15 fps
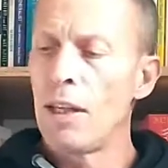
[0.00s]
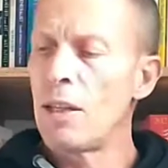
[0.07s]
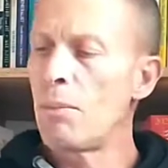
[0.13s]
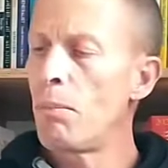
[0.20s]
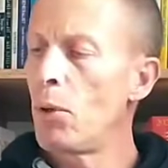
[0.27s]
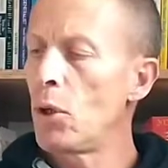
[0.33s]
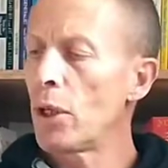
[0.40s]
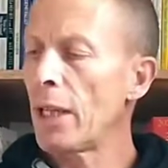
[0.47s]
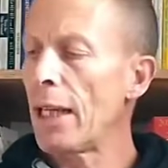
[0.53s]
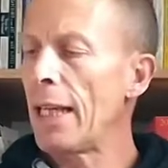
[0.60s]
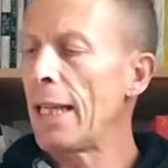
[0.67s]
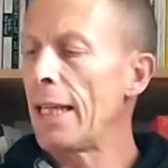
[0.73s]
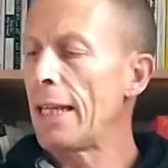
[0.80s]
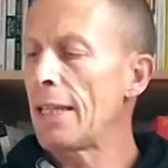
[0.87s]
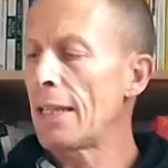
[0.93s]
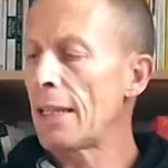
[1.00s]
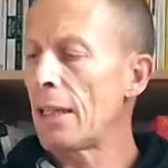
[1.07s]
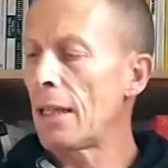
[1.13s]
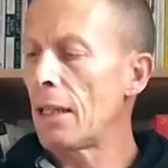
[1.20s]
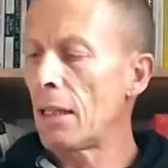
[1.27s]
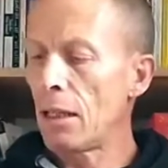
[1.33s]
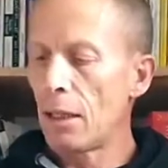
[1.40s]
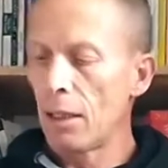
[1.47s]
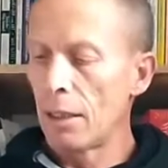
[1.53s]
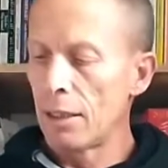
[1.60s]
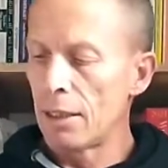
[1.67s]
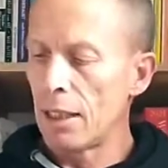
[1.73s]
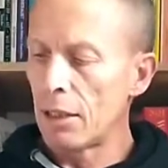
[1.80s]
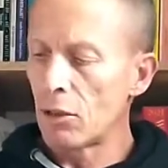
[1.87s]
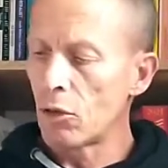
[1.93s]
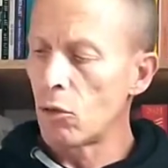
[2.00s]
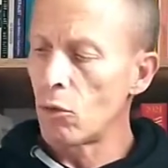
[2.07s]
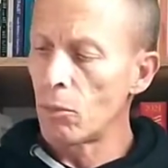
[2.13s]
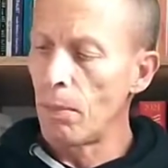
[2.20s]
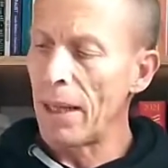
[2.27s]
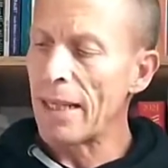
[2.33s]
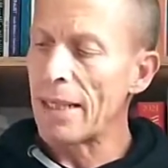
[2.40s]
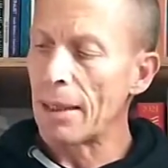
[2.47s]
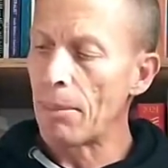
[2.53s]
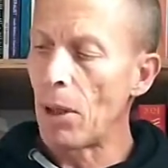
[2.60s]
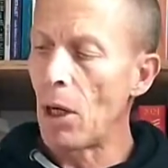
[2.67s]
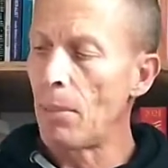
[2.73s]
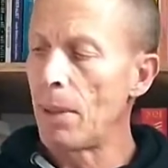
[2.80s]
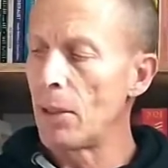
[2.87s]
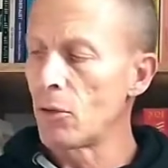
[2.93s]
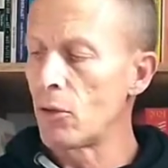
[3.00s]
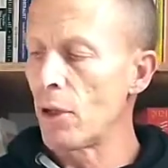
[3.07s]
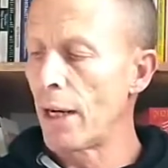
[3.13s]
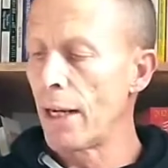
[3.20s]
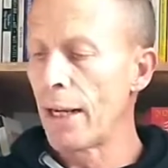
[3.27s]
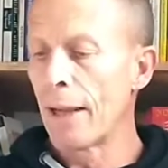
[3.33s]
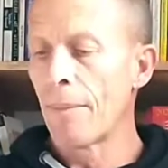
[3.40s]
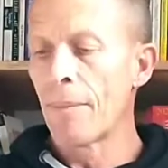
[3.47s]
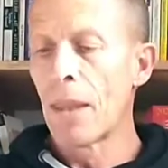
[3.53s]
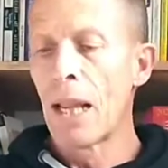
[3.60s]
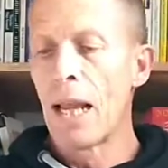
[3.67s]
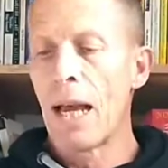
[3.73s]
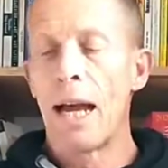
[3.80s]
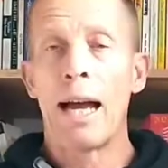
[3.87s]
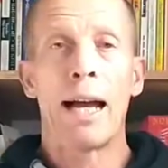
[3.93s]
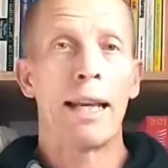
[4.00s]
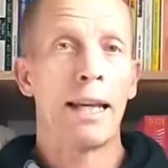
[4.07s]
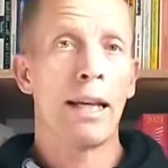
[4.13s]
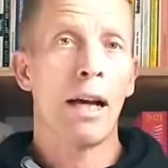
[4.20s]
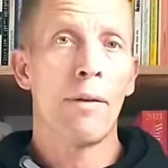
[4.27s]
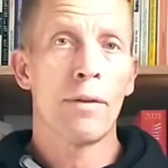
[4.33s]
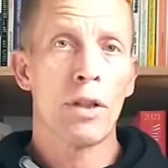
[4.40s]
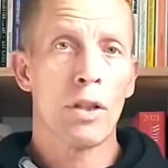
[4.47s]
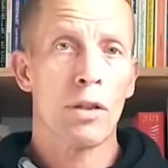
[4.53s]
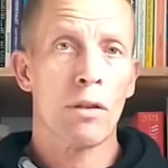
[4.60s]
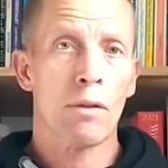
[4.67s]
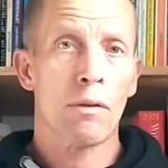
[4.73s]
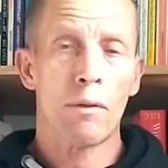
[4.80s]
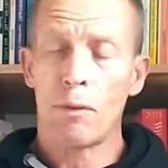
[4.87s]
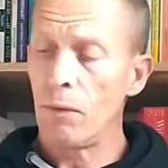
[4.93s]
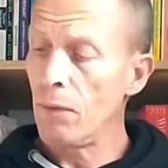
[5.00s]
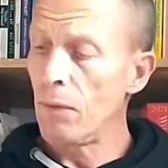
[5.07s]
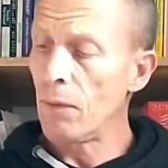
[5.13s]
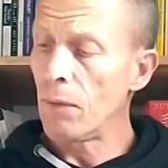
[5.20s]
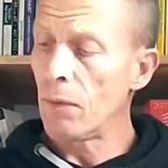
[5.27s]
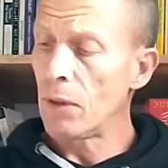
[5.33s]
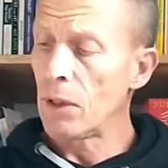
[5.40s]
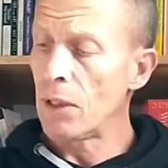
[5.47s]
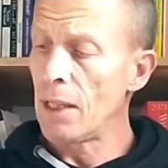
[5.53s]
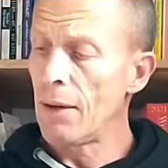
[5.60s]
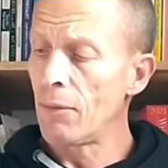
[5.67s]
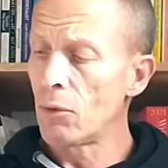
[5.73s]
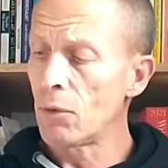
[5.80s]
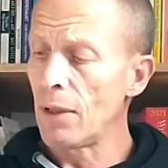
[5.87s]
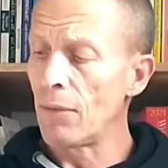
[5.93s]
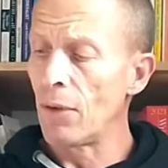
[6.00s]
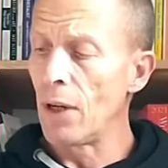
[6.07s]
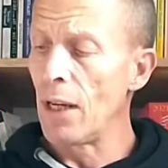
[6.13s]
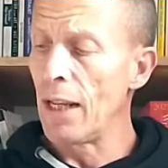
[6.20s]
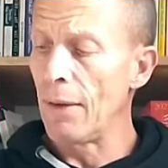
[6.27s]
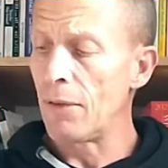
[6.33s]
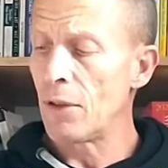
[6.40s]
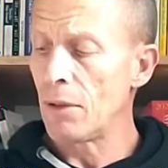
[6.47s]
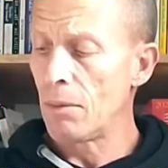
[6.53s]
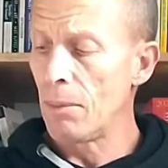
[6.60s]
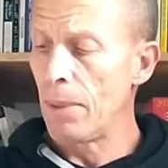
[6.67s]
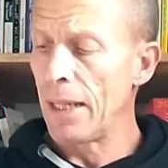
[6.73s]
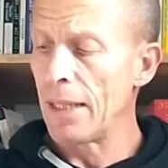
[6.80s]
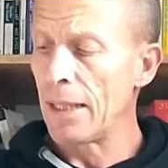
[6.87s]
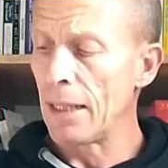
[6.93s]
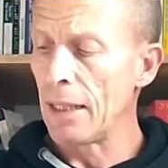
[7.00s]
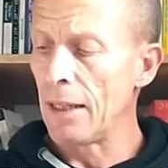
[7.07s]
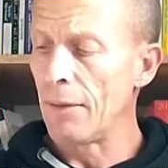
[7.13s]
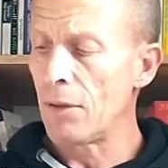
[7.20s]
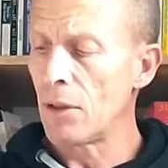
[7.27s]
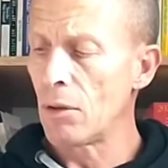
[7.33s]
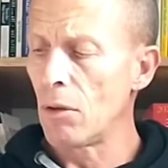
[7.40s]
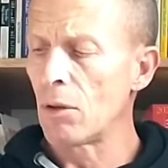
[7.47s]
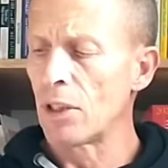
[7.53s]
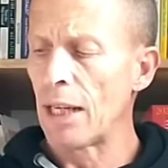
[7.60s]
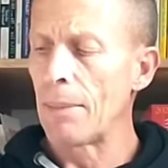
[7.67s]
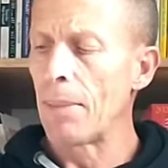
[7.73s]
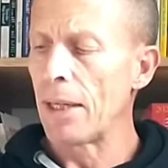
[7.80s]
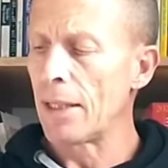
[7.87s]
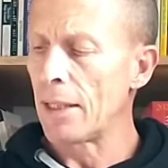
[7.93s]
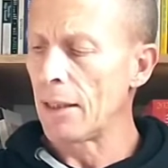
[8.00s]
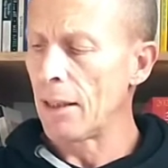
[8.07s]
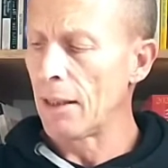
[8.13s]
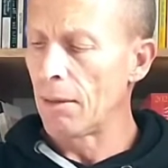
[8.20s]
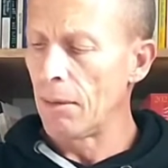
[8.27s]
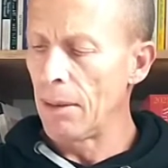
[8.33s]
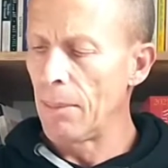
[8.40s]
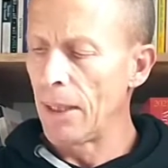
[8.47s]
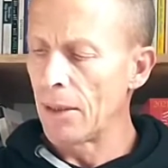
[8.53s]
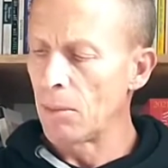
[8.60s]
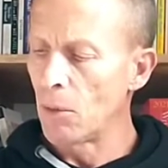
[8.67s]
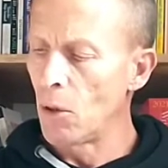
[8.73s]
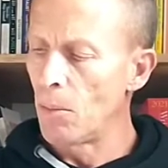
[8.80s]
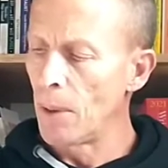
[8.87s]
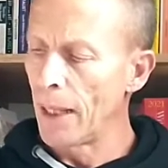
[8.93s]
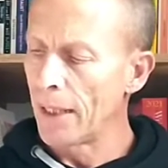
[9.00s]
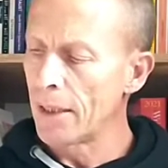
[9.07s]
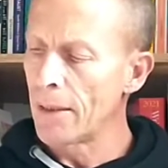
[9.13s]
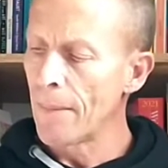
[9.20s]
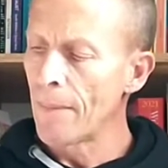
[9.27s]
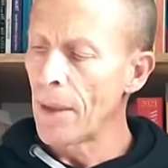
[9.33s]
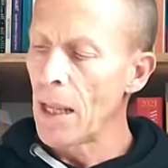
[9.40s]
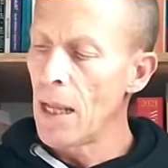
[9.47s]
This book is it's called Basic Barbell Training, and it covers several different lifts, the basic lifts, or say basic lift, it makes them complex.